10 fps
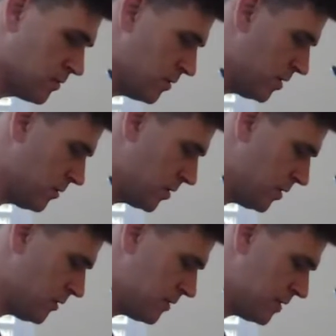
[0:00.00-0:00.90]
There we
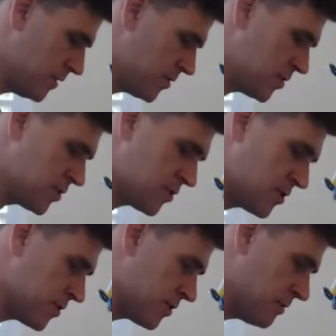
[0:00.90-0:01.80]
go. Sizzle,
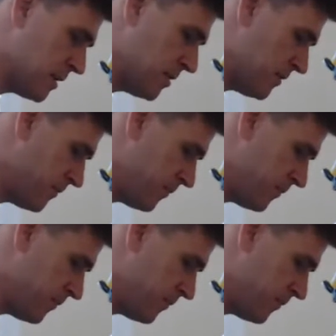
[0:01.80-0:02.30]
sizzle, baby.